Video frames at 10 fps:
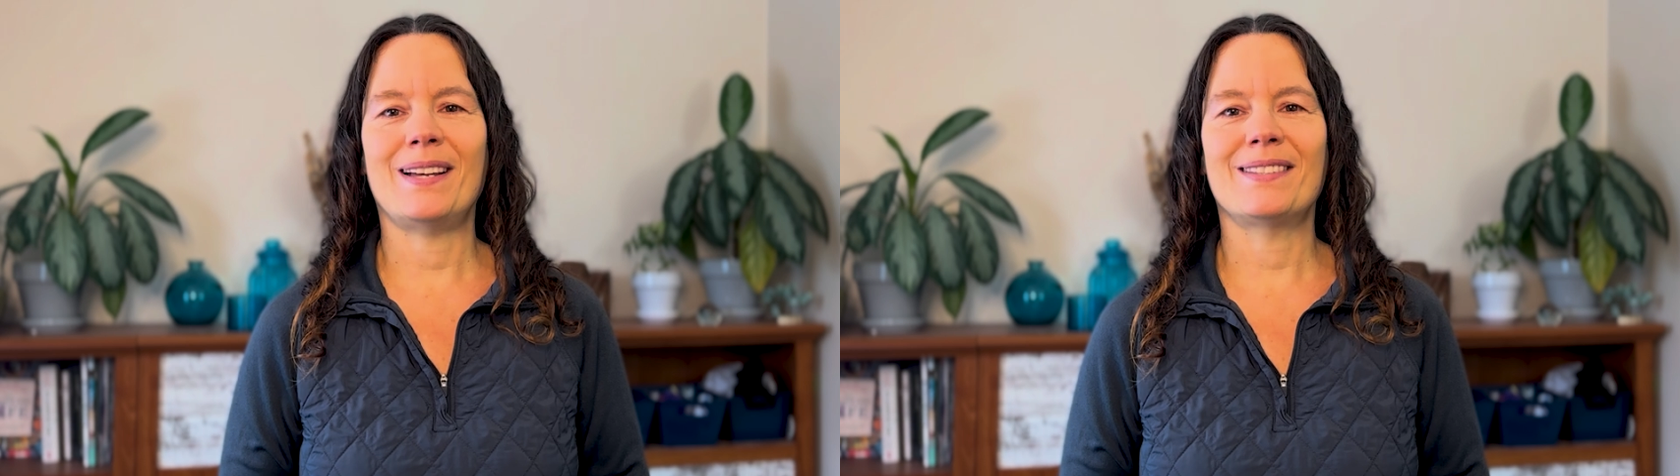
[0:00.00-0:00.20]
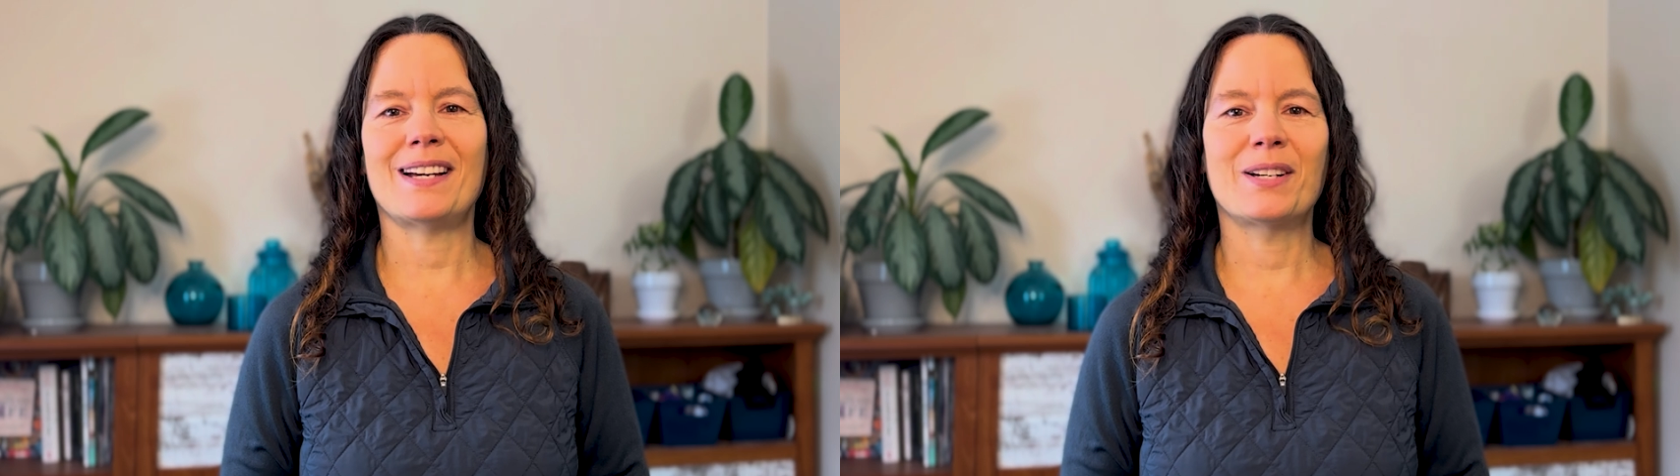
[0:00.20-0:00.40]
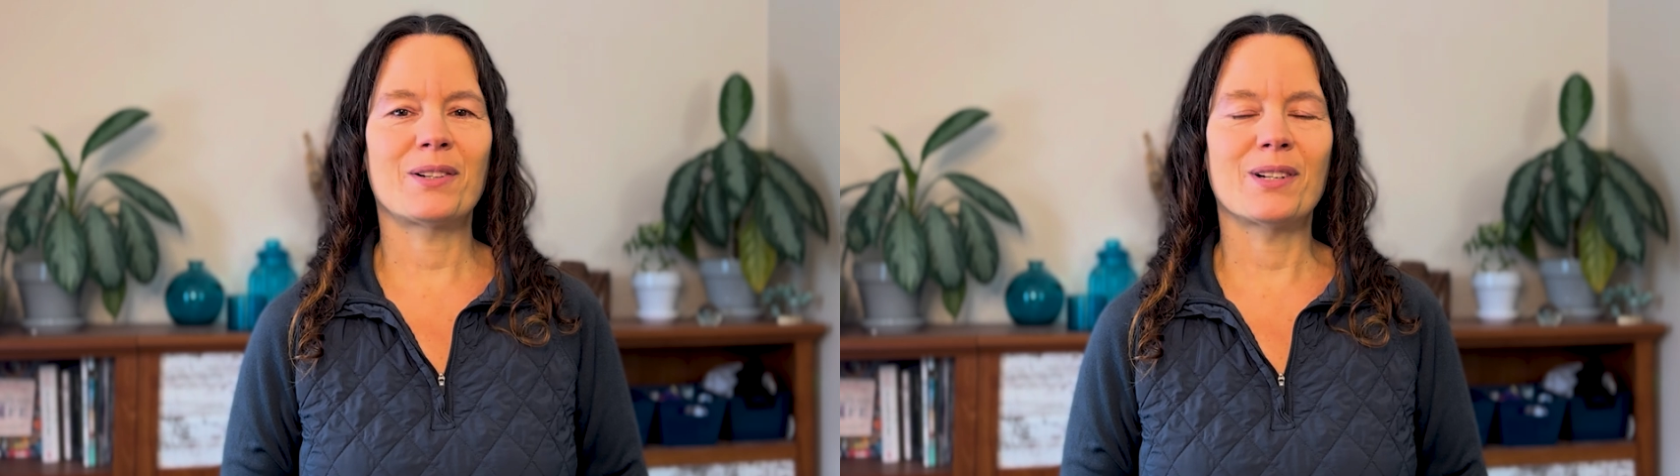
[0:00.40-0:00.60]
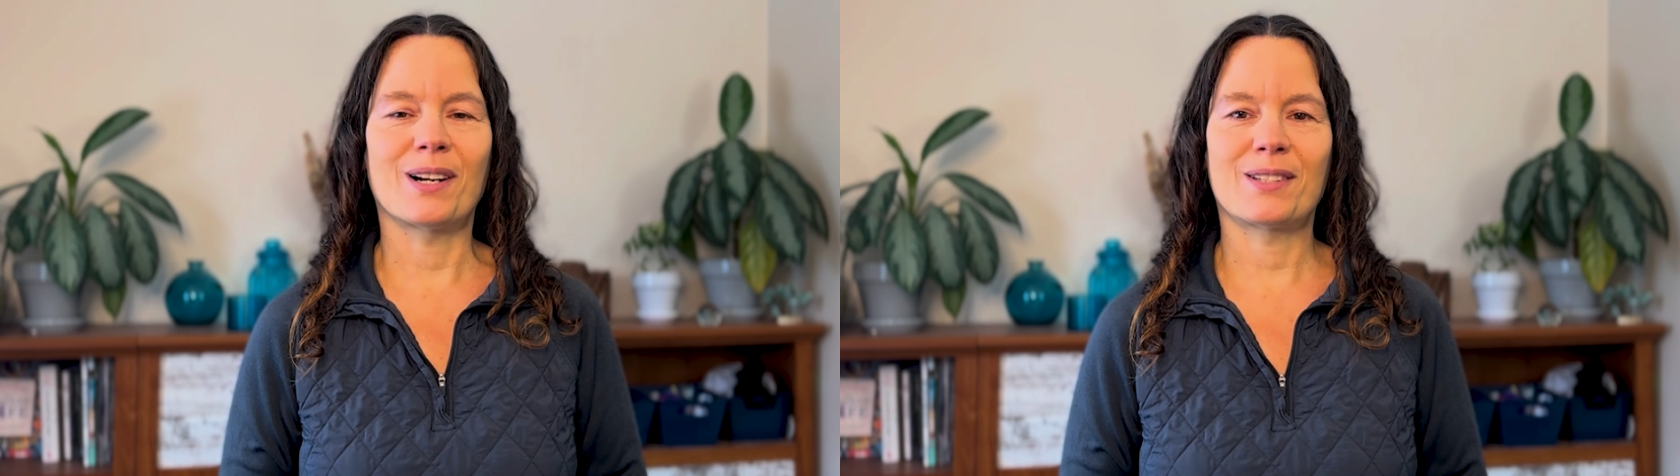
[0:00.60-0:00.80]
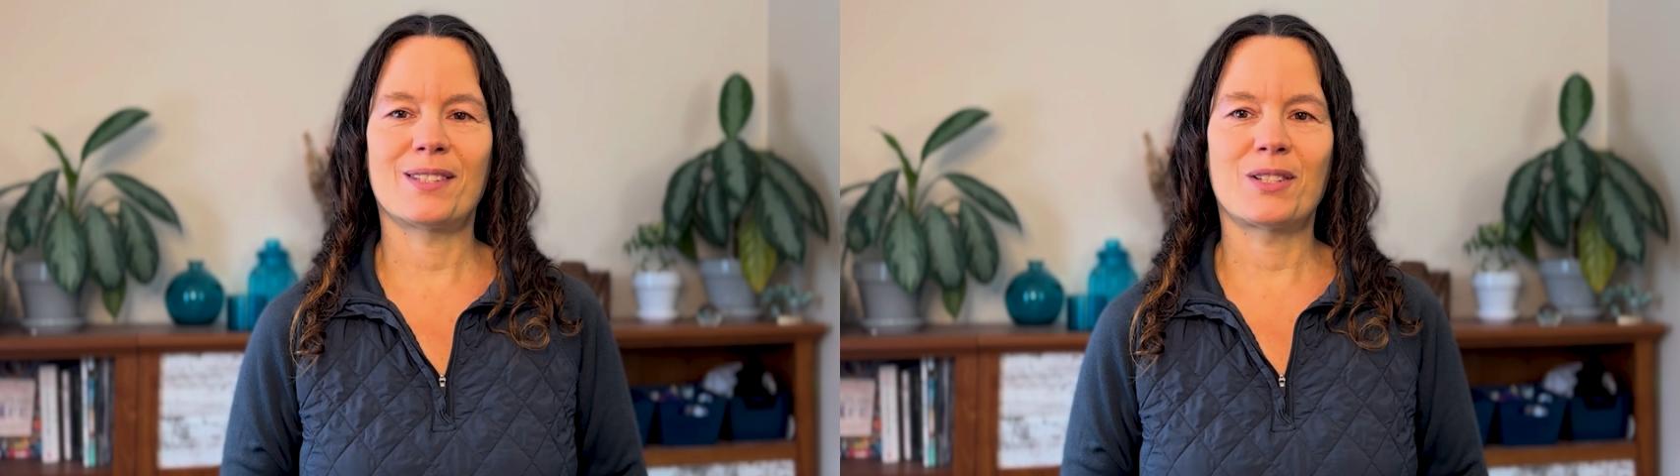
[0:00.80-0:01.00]
on your
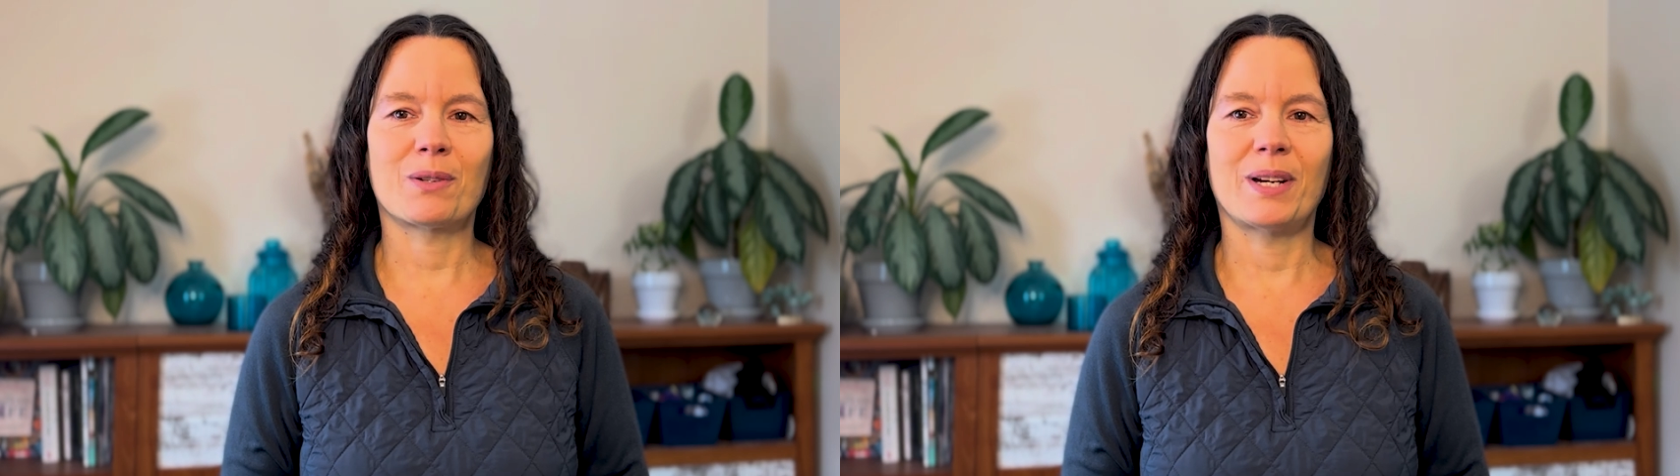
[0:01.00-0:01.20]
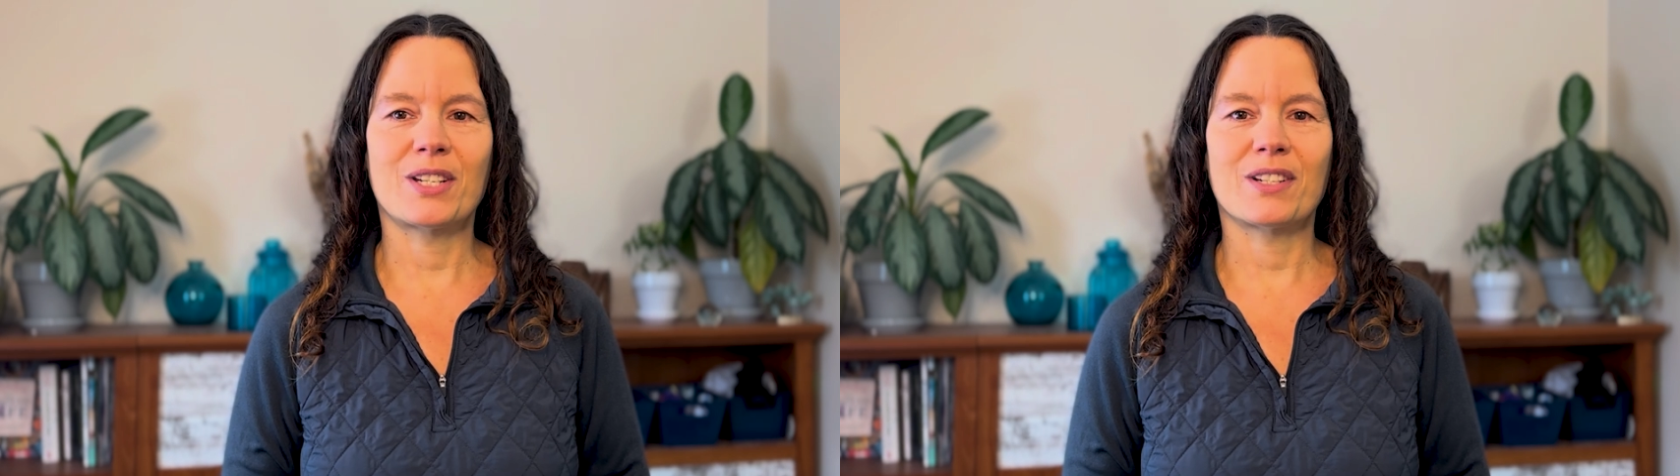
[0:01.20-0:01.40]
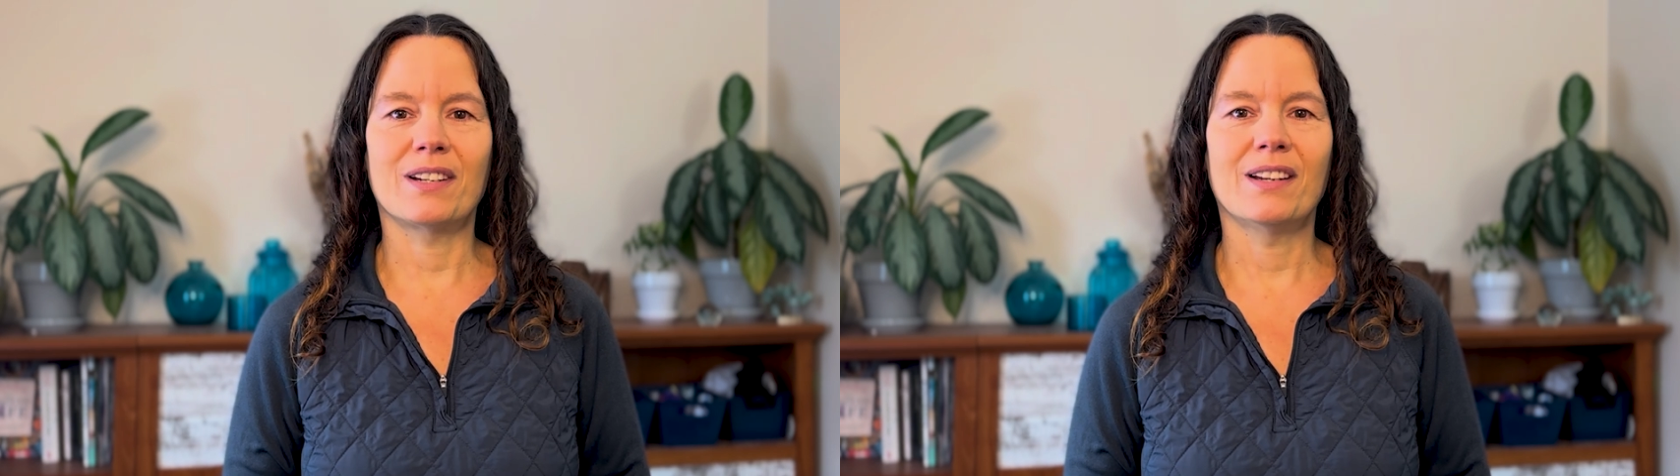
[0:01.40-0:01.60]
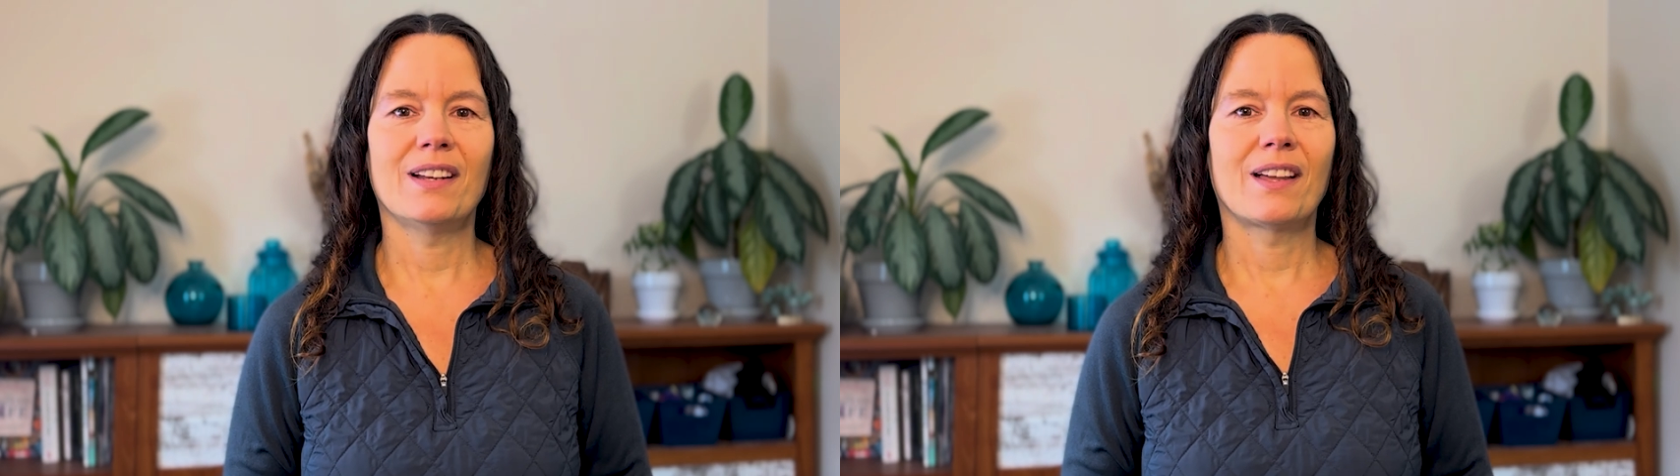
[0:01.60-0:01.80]
dog's situation,